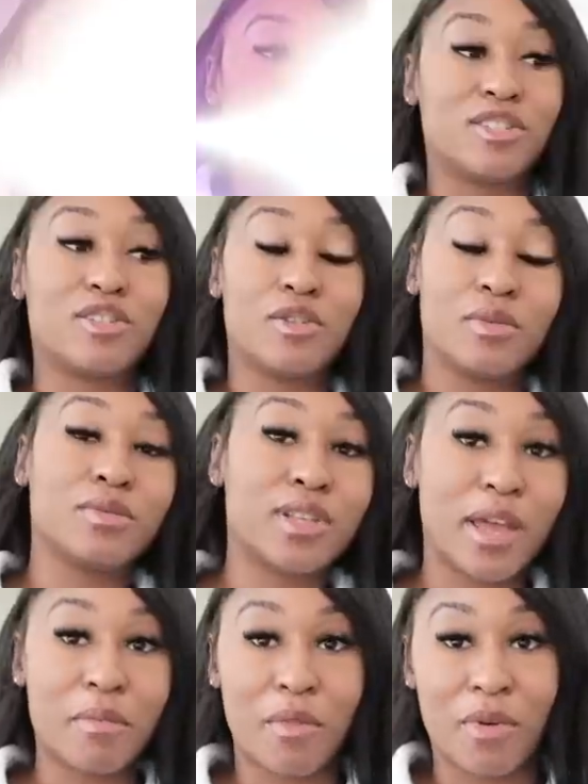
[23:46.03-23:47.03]
It is
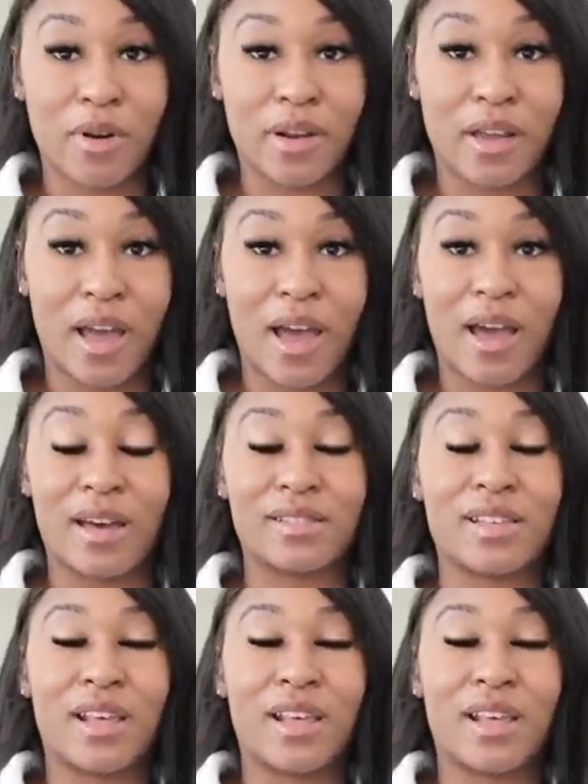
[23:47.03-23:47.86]
Tuesday morning, guys.